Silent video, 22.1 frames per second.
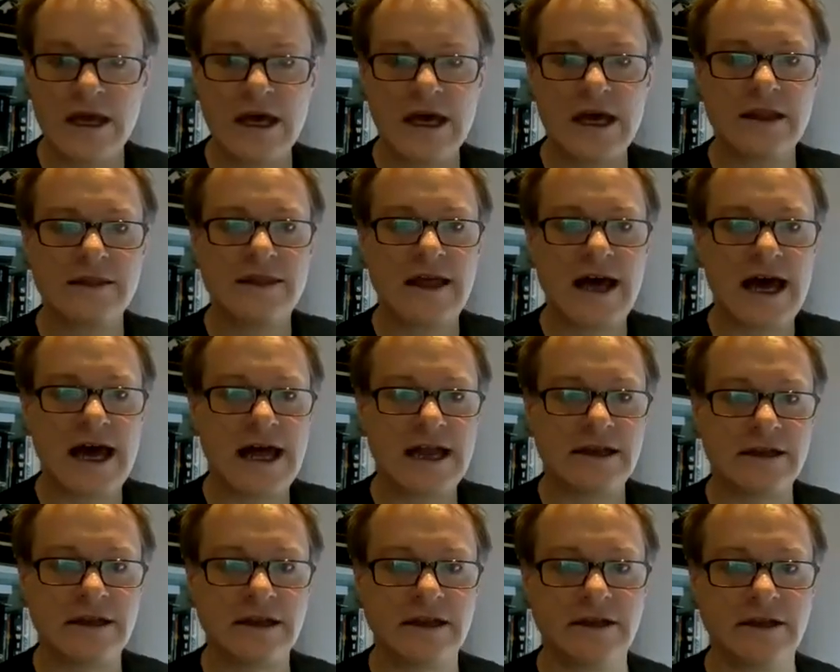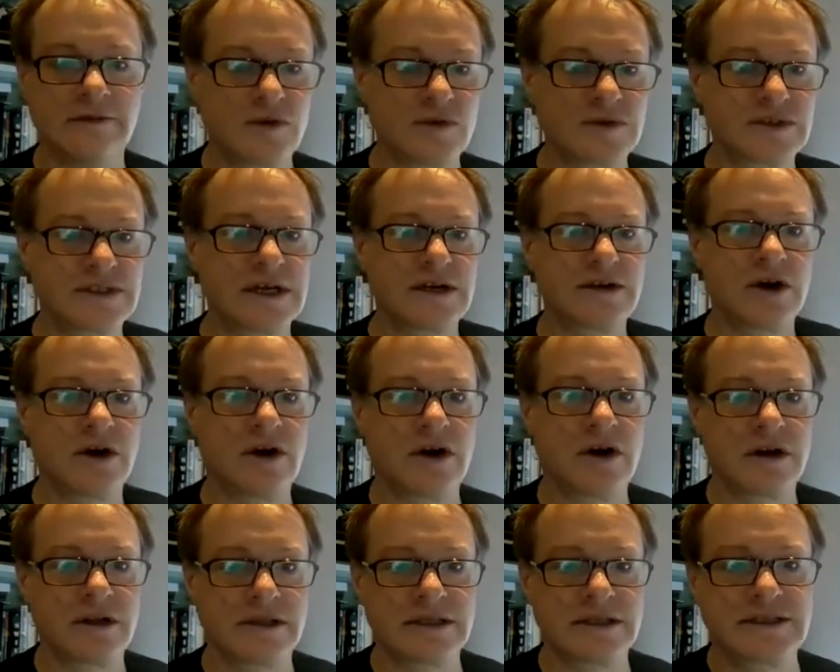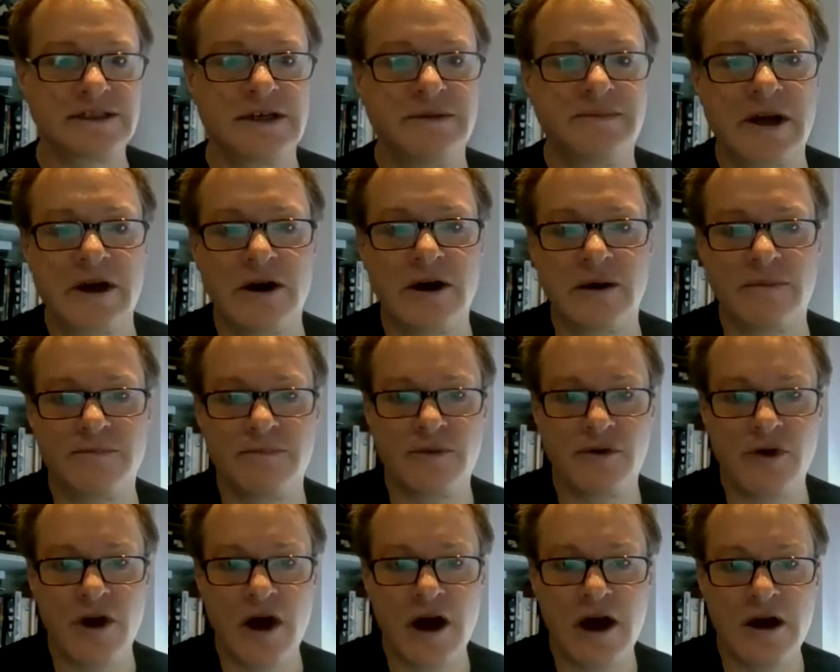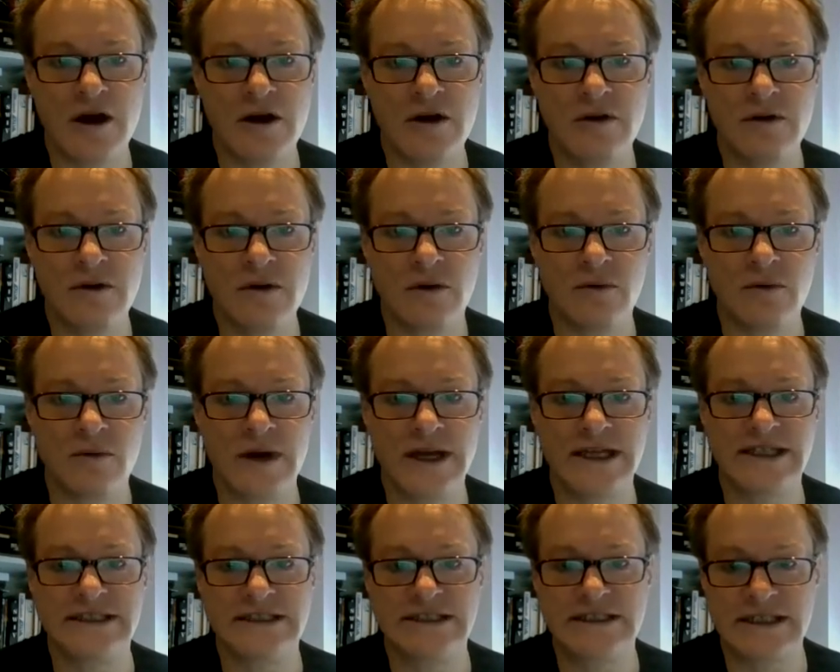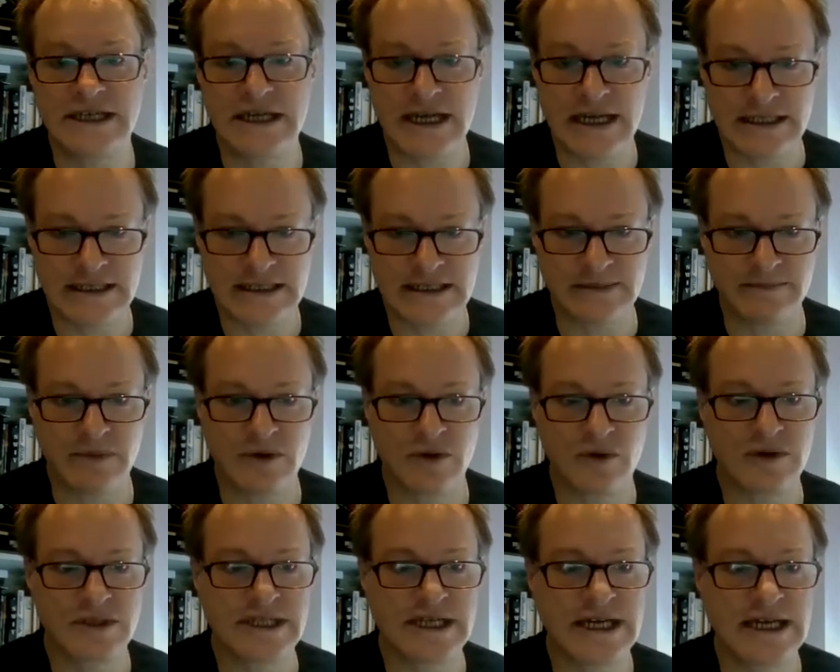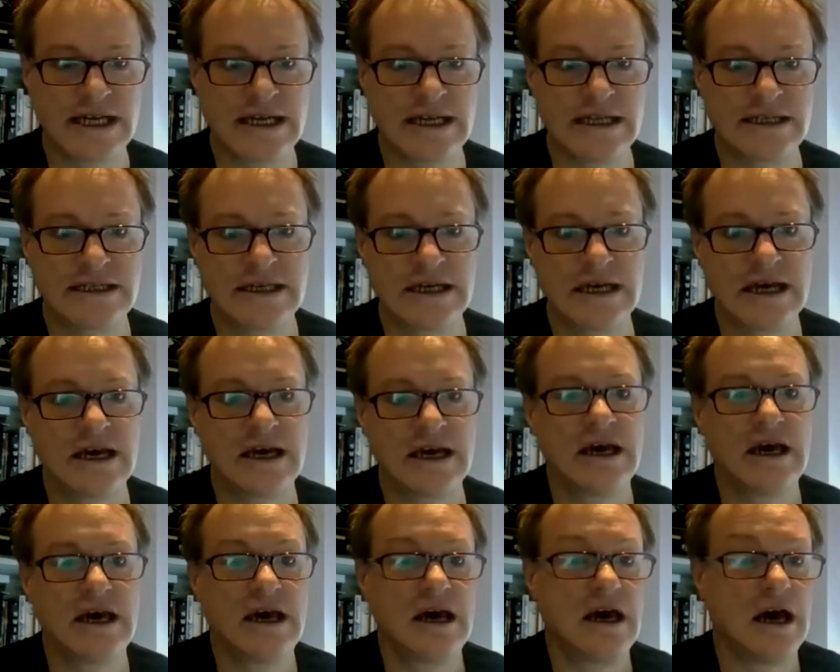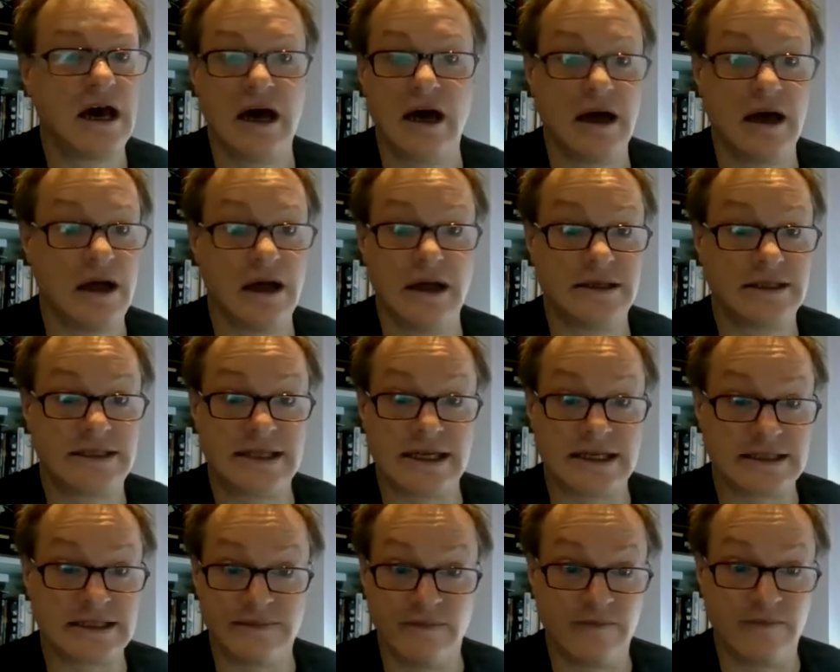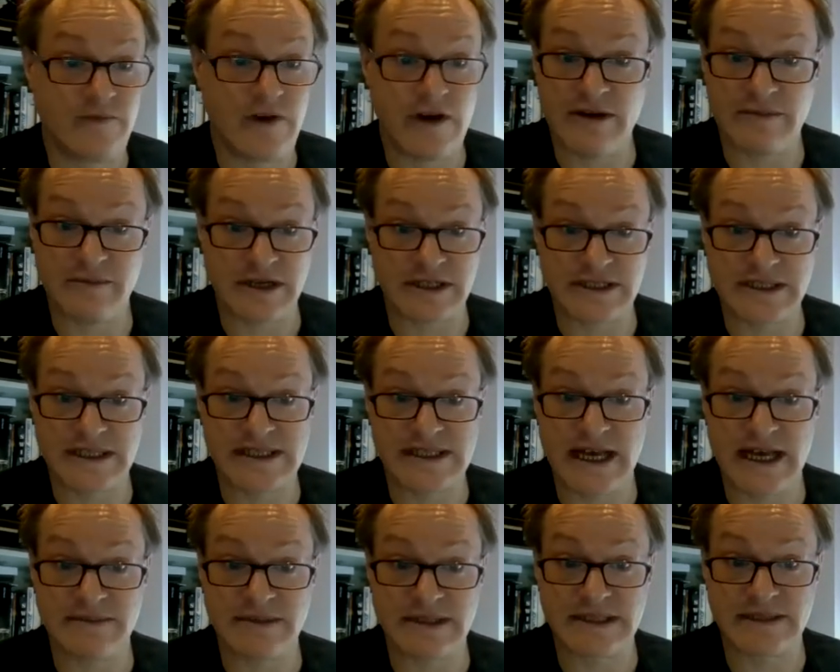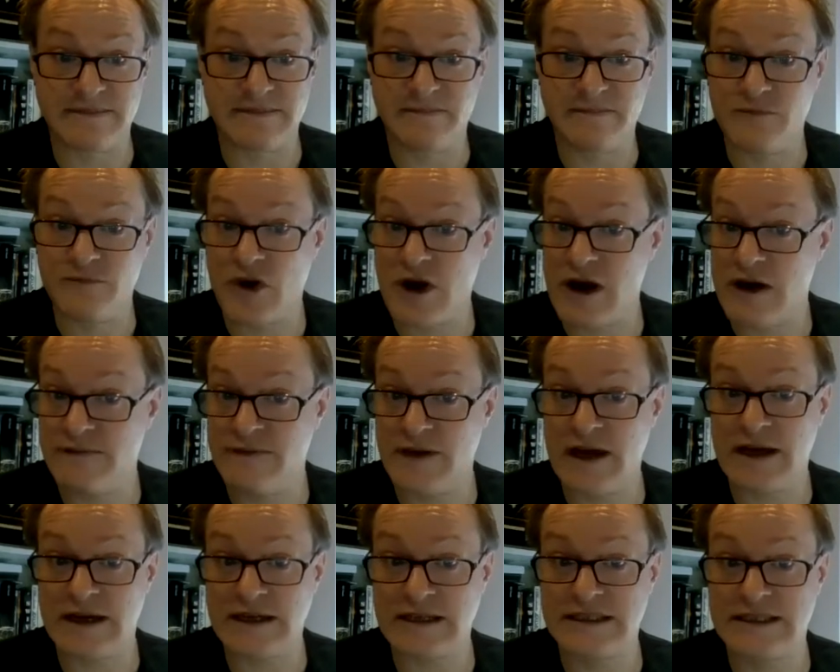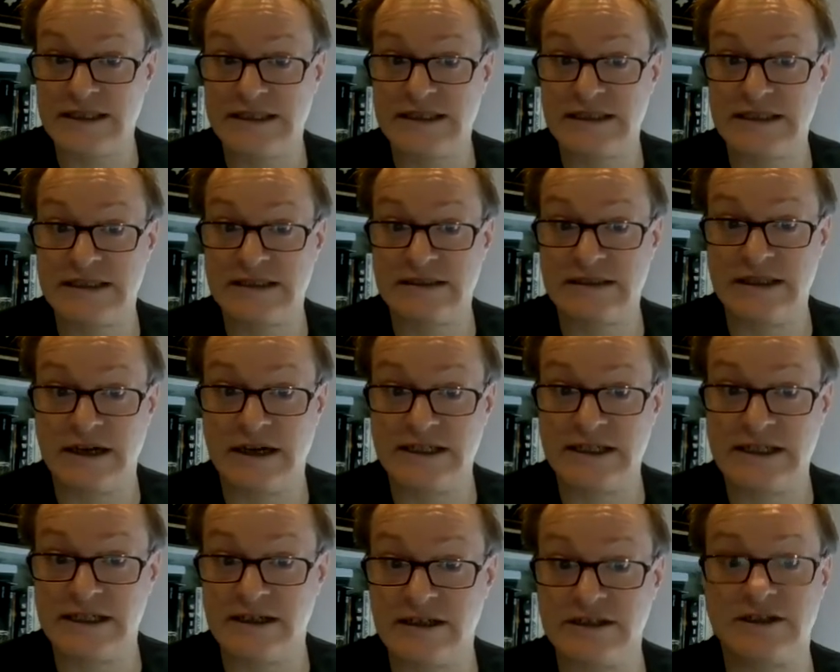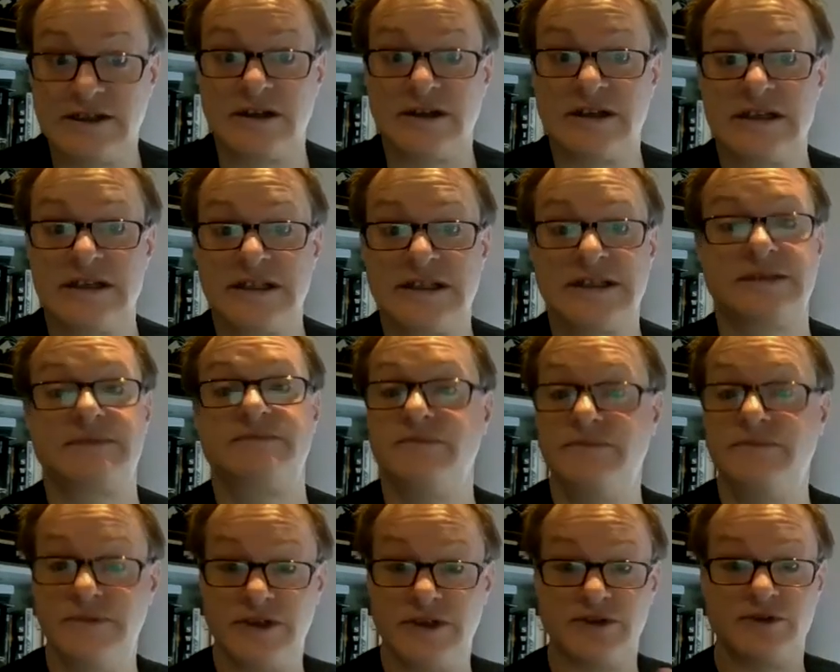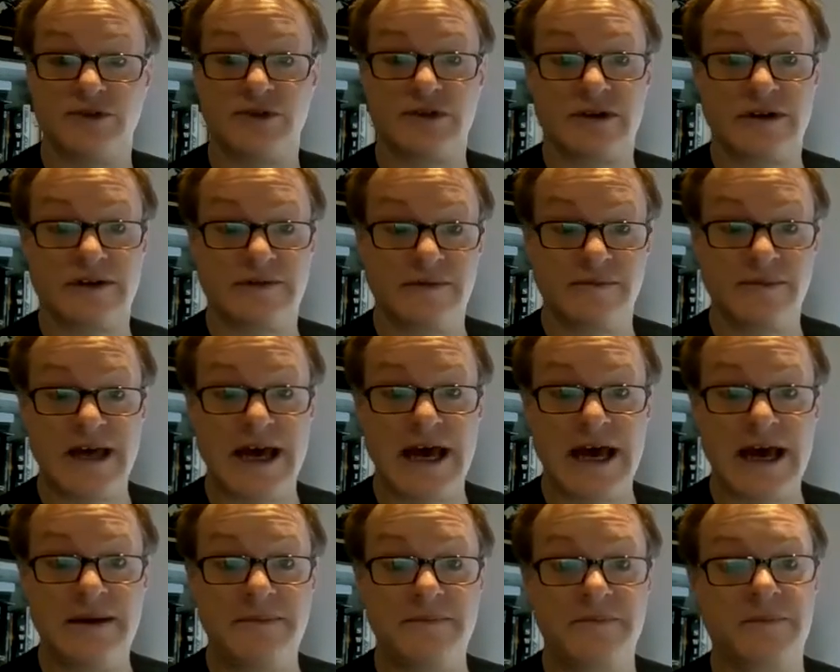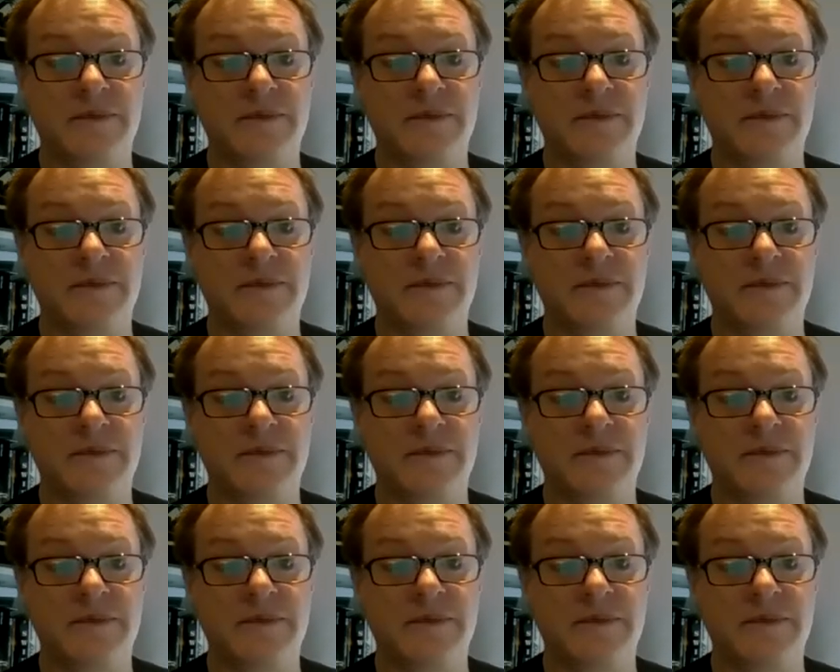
Then you've also got the SuperCard Pro, which is supported, does very much the same as the CryoFlux, $99. You can order it from there.